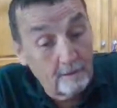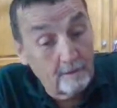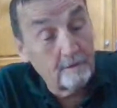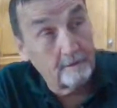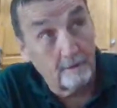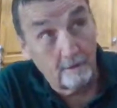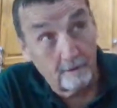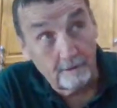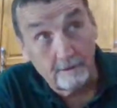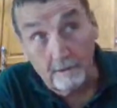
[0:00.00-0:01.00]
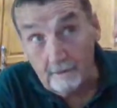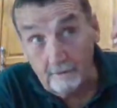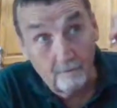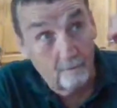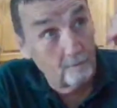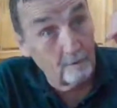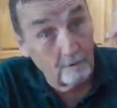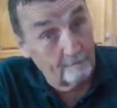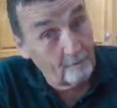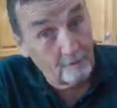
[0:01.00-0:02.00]
There, there is a
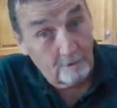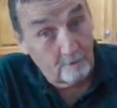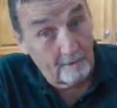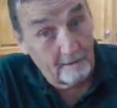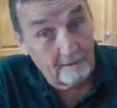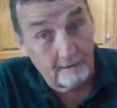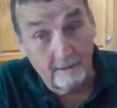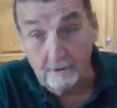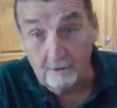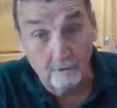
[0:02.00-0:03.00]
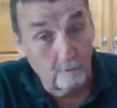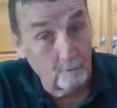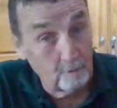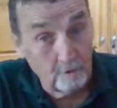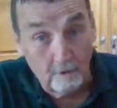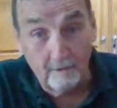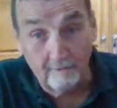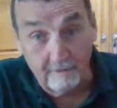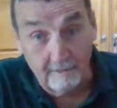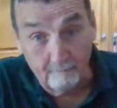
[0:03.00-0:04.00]
real force around us, real
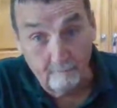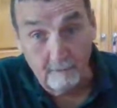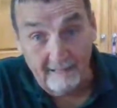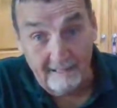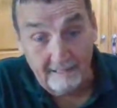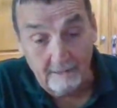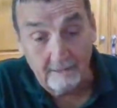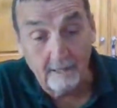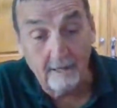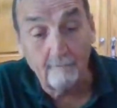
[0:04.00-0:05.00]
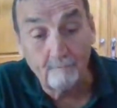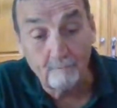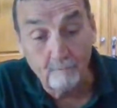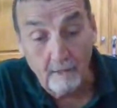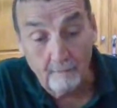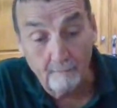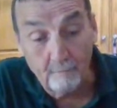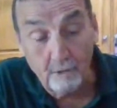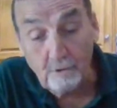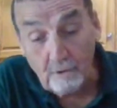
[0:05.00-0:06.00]
living beings that
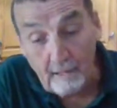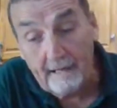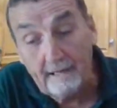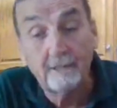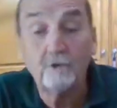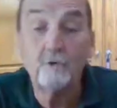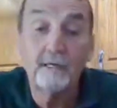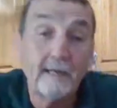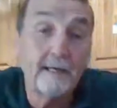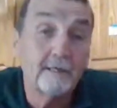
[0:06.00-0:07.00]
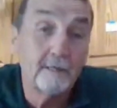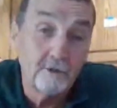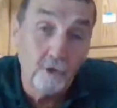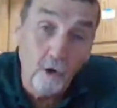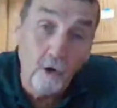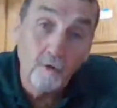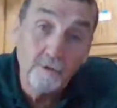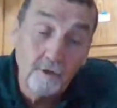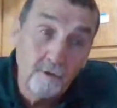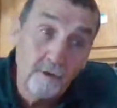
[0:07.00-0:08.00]
most likely created us all.
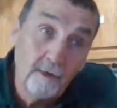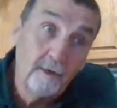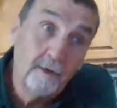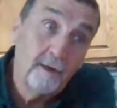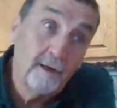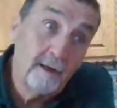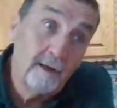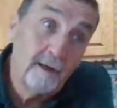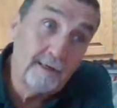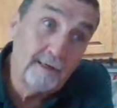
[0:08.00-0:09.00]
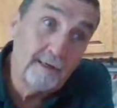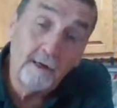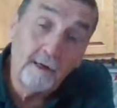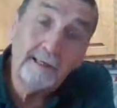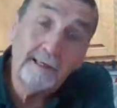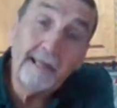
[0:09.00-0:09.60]
So I think we're yeah, heading.